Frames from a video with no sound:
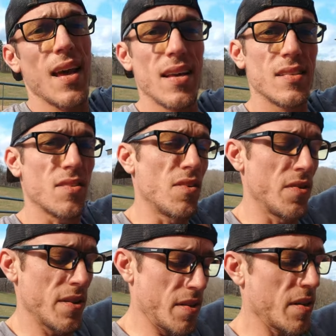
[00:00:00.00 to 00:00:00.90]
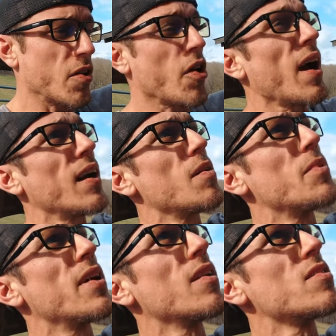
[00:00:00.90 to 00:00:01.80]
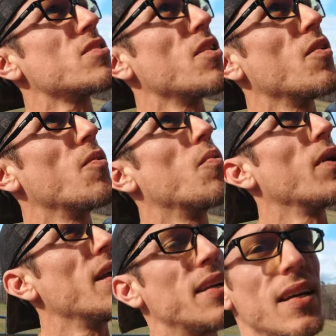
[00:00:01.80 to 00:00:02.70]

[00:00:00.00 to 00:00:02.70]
the Gaston and the crack up there. So what I